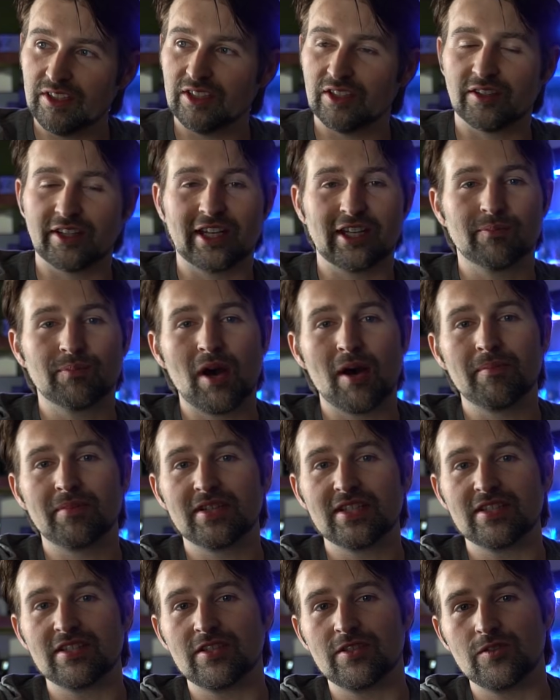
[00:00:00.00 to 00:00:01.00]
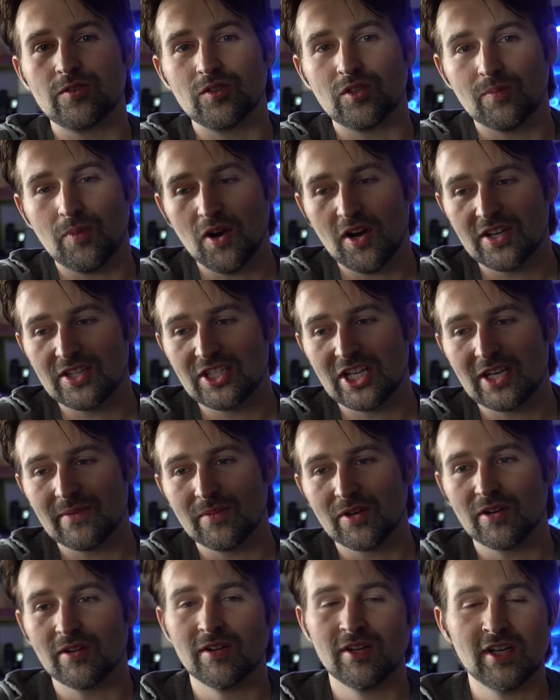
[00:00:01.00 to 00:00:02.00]
gets pumped into the pod
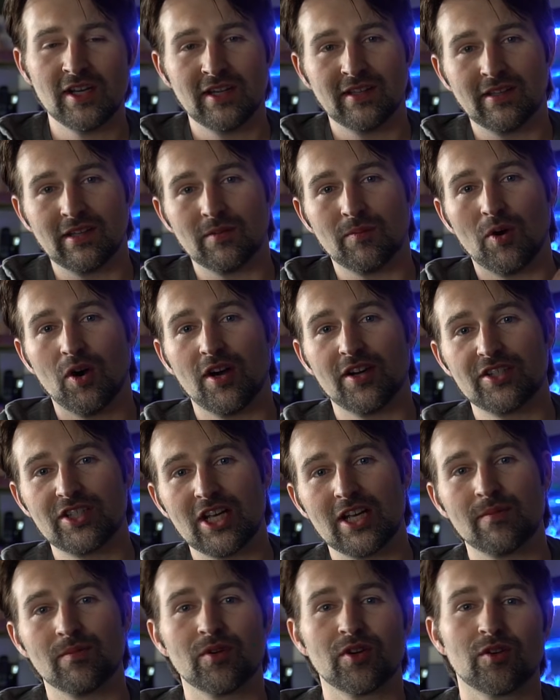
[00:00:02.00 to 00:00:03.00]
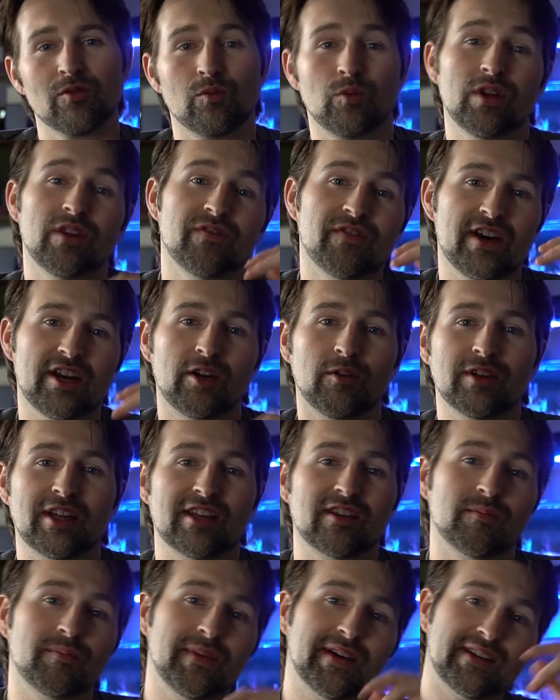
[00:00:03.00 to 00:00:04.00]
chamber, and the pod chamber with phyto
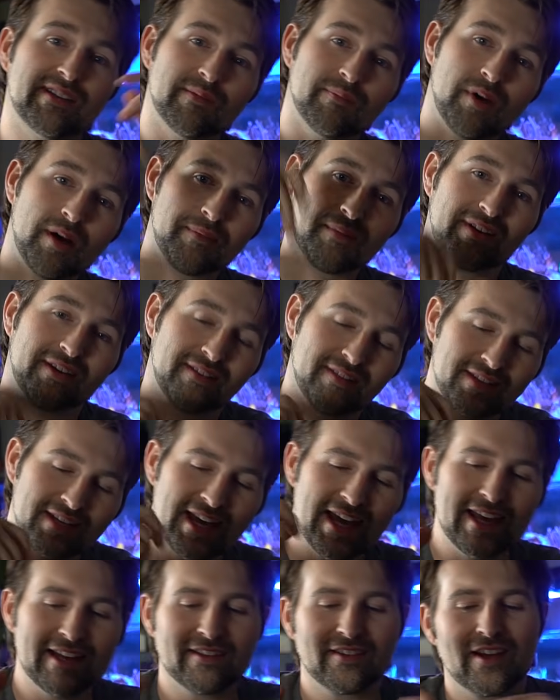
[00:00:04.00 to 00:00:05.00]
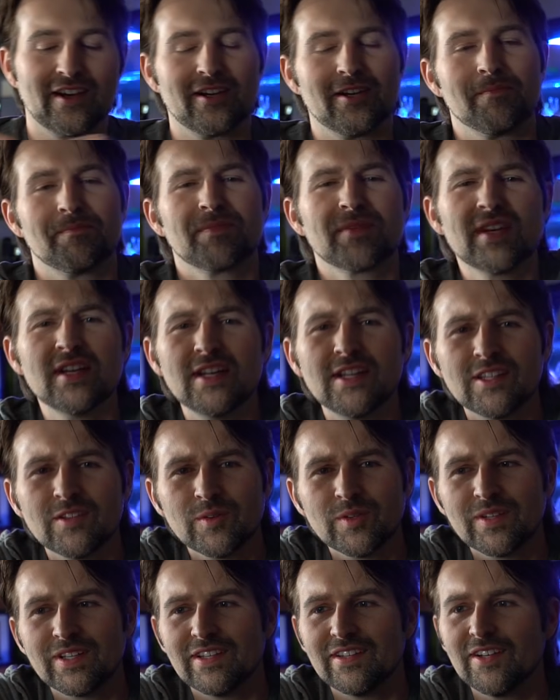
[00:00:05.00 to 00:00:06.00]
gets mixed and pumped into the tanks. I don't know. So
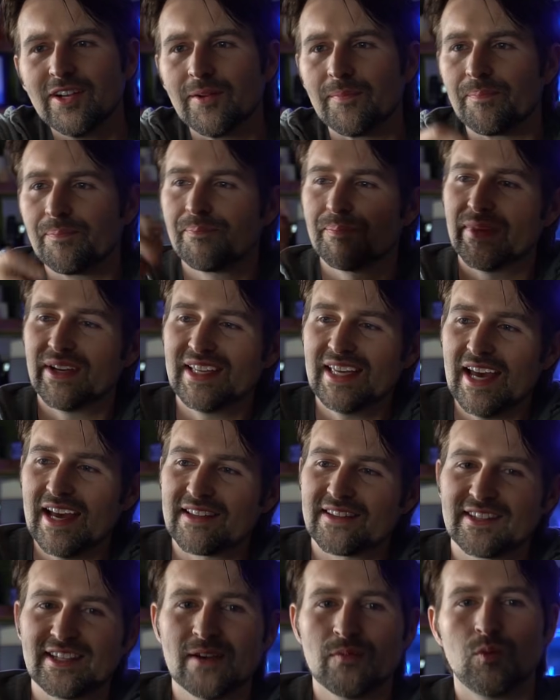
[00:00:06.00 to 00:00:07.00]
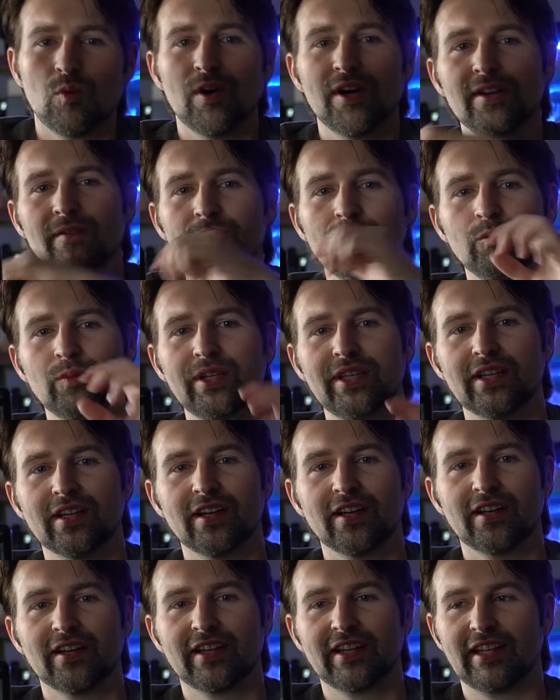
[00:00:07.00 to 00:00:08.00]
we're going to start. But yeah, step 1, we
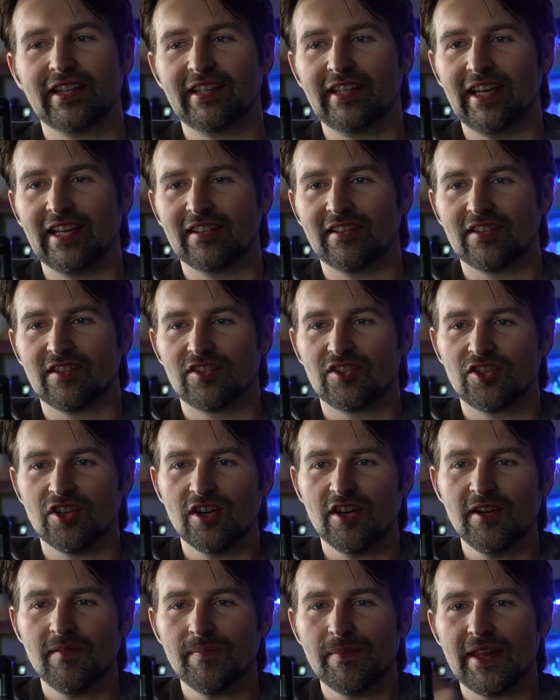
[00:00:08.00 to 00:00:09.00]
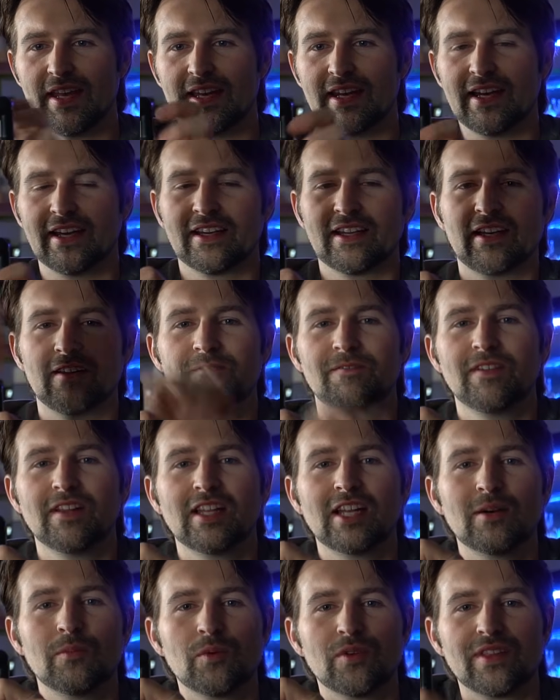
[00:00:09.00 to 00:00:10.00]
are going to take this jar and I'm going to fill
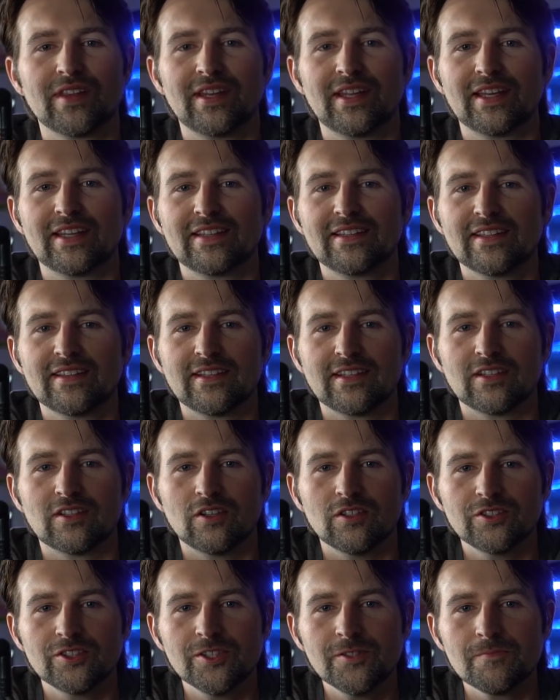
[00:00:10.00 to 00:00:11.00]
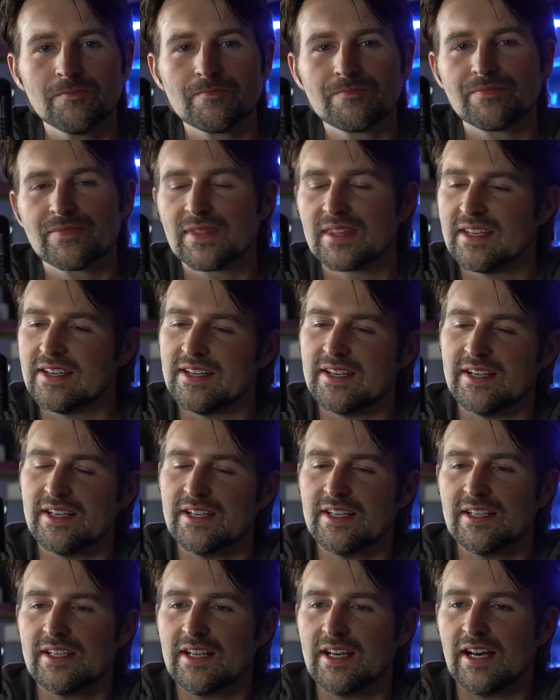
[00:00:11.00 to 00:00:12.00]
it up with an existing culture.
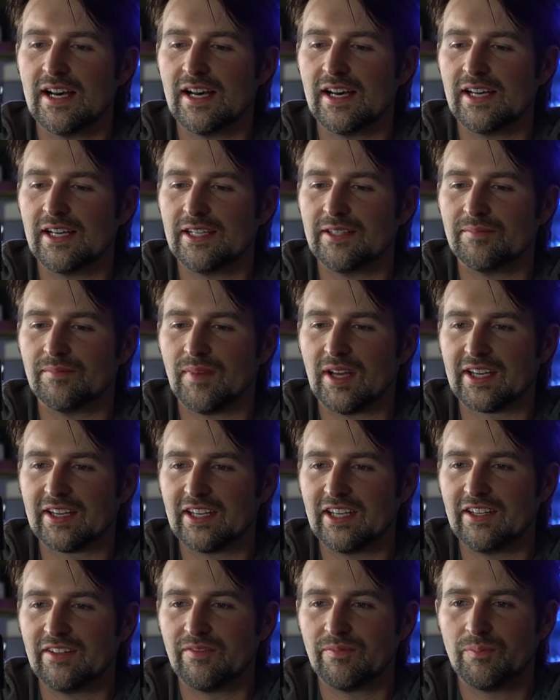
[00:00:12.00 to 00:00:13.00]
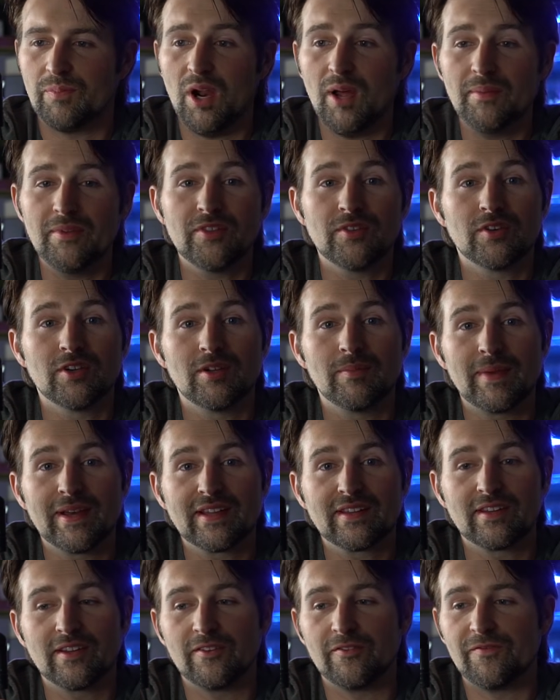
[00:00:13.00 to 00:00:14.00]
I'm going to probably throw in a
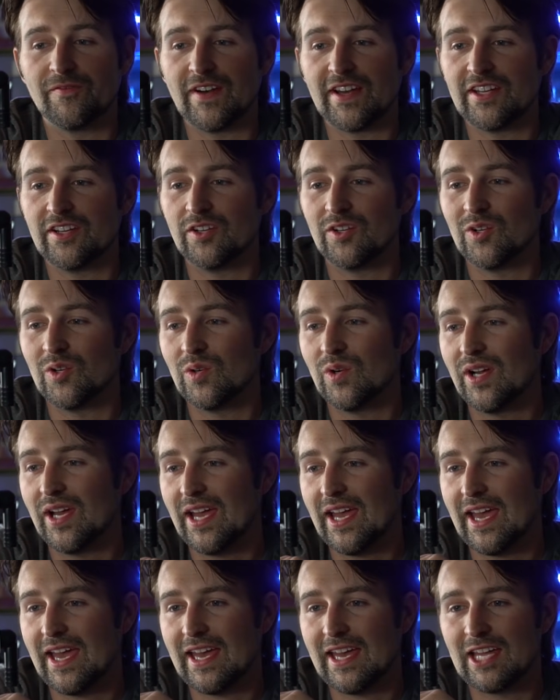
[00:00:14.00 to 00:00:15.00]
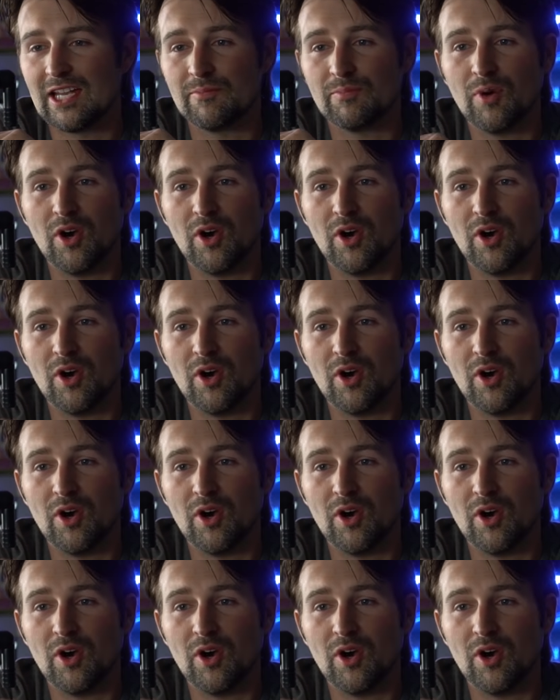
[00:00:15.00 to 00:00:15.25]
mix of phyto and